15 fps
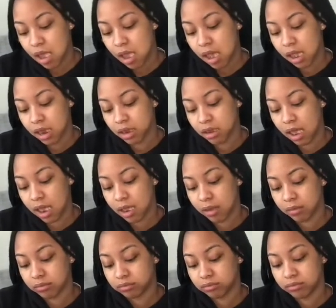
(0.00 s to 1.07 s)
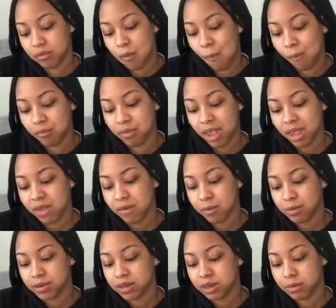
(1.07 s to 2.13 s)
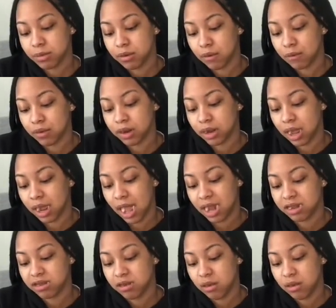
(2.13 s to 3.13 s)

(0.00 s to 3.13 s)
and like, not even pretend to be her friend. Like, I just don't.